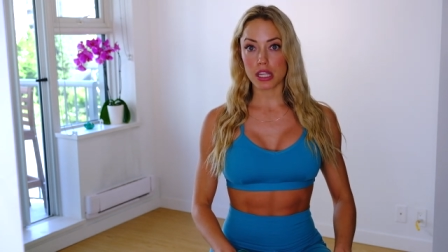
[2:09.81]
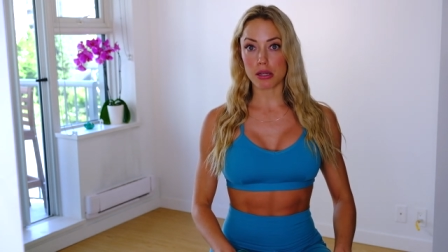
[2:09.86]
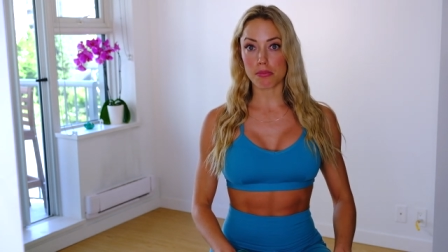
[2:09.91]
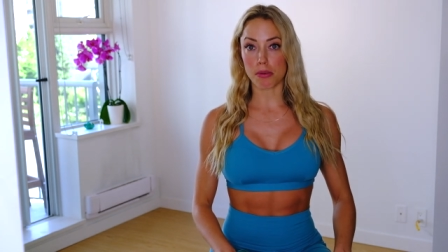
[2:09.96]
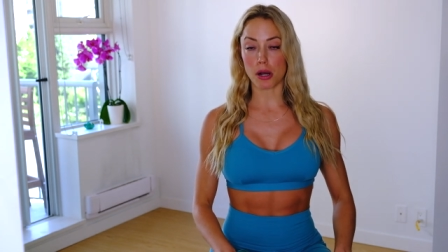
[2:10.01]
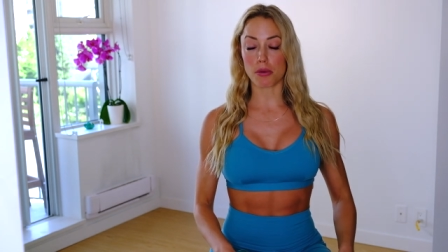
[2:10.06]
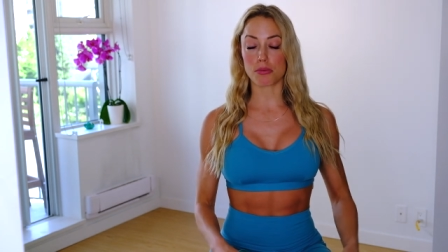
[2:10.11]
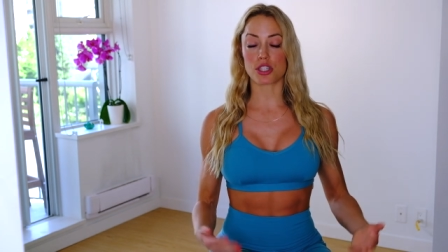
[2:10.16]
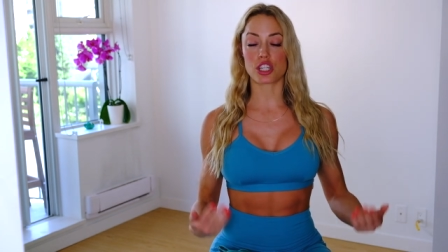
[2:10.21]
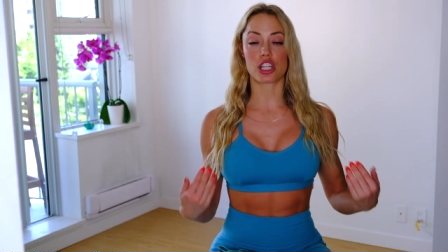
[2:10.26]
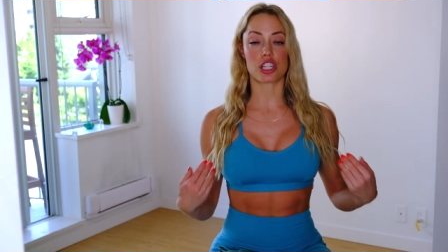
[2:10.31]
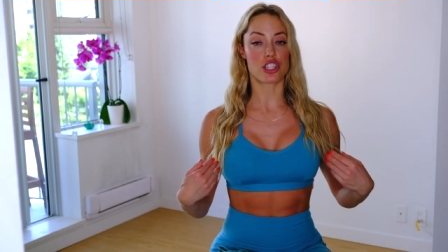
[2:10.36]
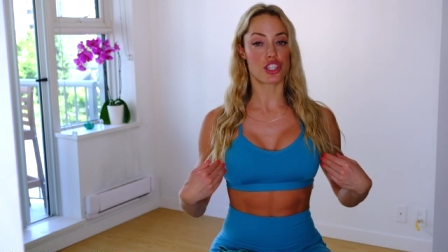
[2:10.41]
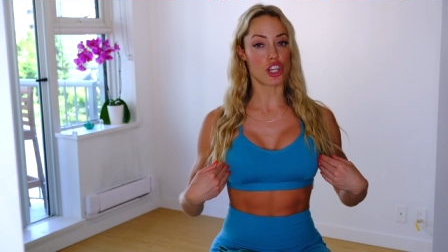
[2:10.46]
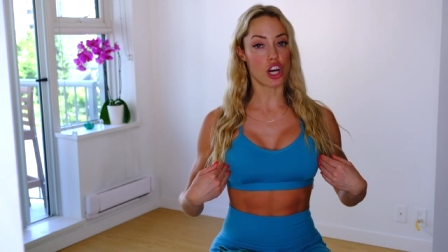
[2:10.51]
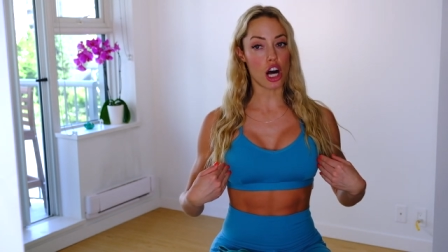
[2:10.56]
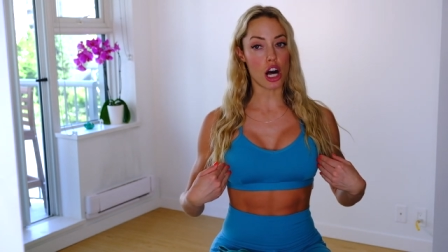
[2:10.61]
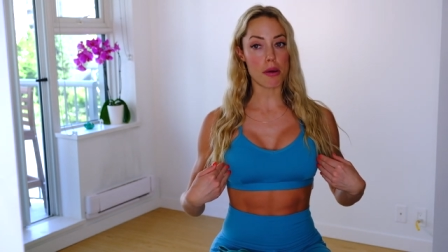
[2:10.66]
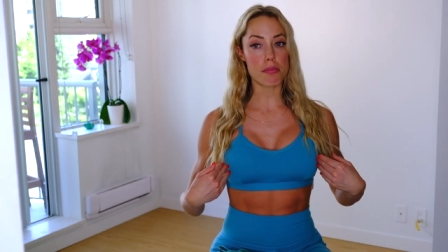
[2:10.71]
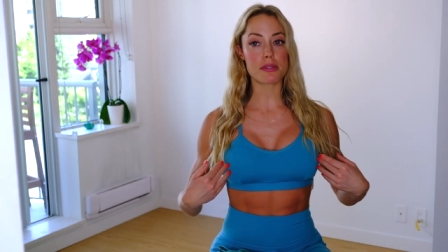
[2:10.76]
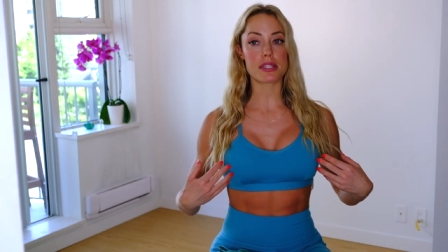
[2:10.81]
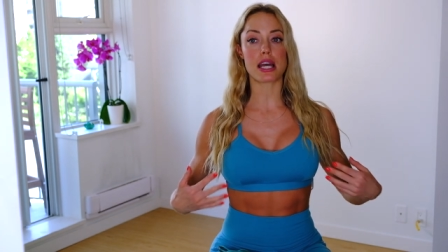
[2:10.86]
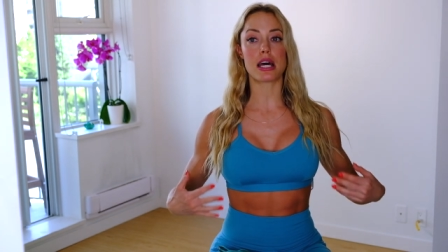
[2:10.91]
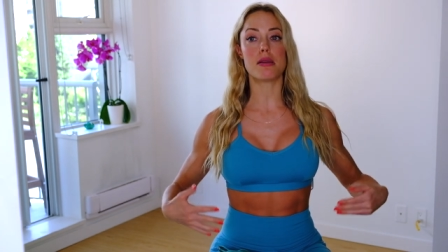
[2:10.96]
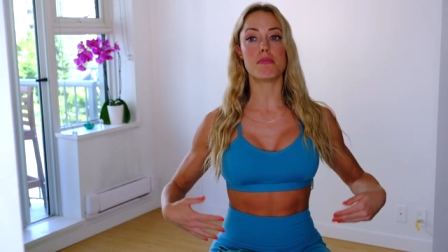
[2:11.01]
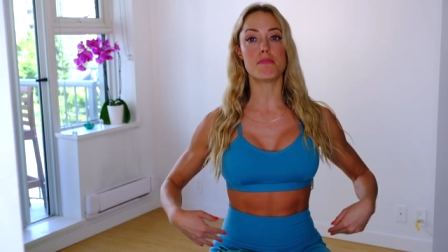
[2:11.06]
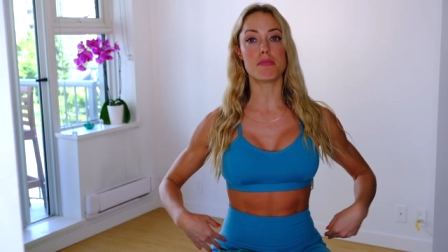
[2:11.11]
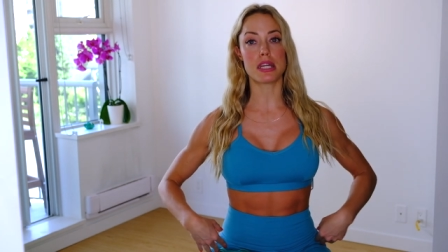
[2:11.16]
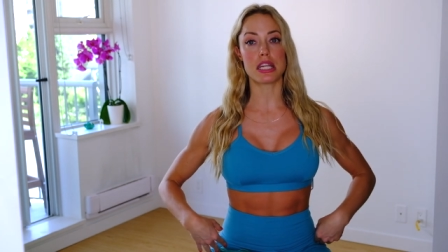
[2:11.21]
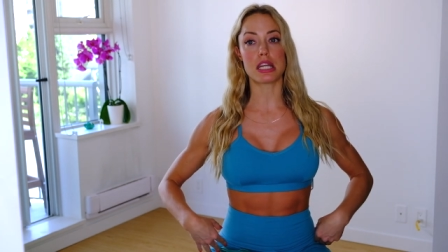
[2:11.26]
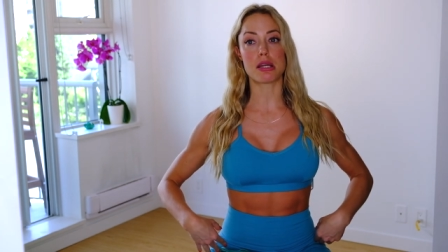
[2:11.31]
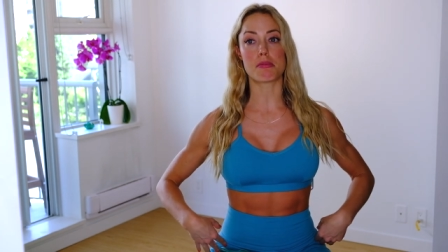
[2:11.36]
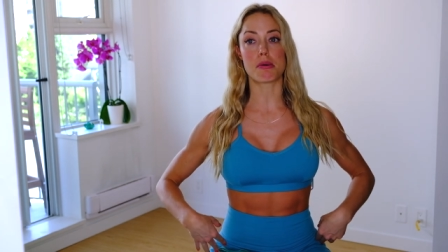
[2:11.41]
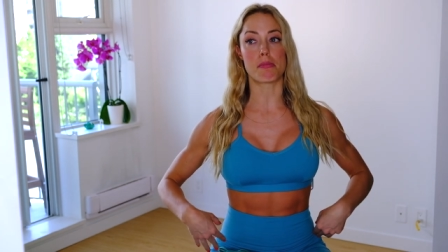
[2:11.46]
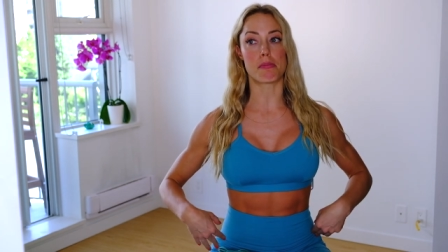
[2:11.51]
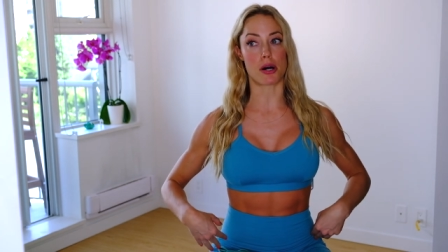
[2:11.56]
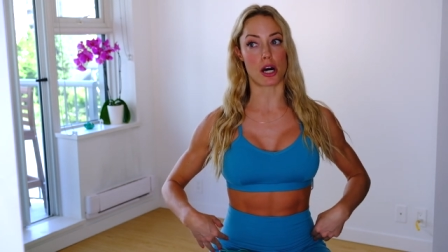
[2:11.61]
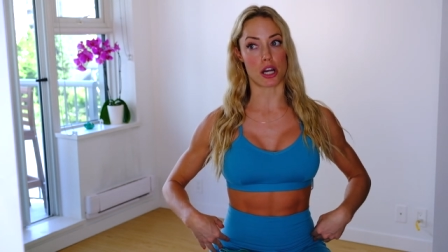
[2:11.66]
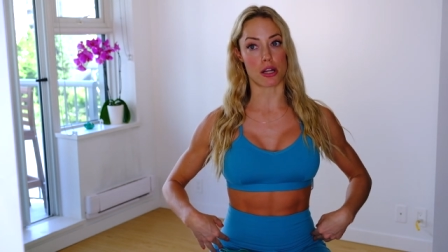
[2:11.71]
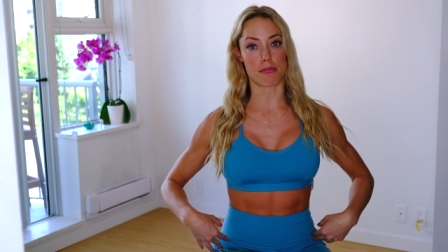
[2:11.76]
in bombshell and tops and medium
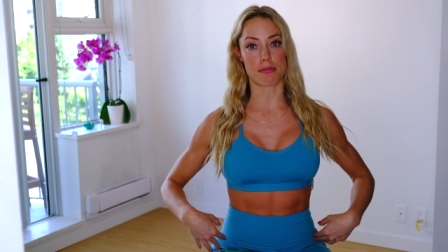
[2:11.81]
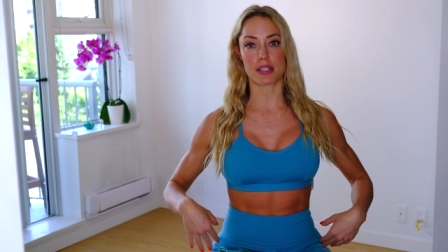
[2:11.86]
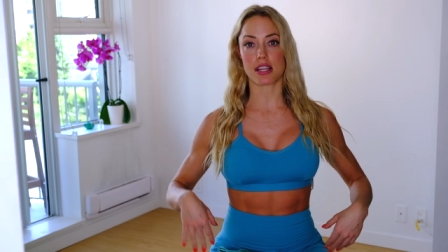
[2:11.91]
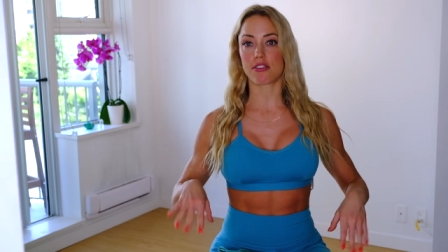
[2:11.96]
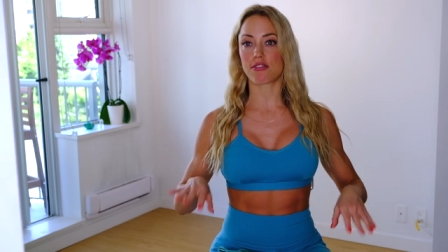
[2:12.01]
in bottoms.